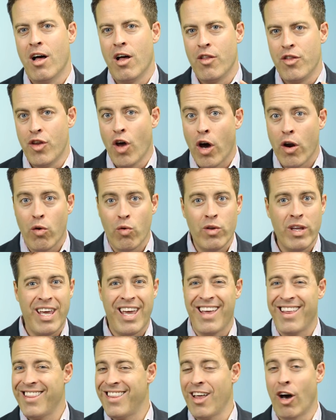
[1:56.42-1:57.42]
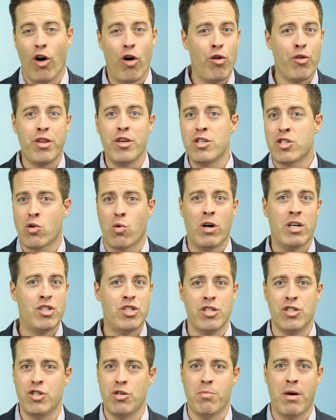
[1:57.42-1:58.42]
Not only all these
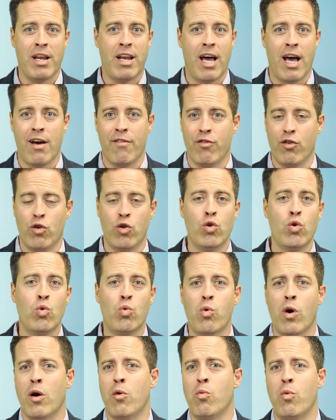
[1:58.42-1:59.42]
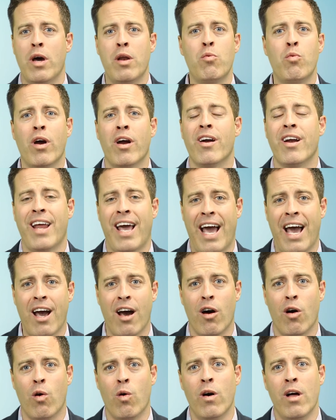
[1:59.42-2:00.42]
questions you might have, who, what, when, where, and
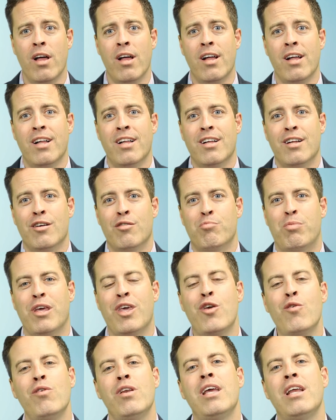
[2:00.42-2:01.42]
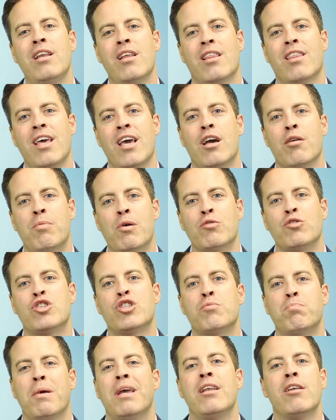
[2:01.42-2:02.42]
how, but you need to think about
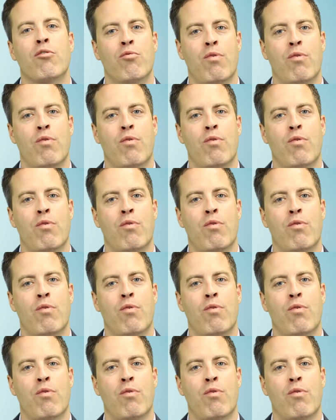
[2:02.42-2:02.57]
speed to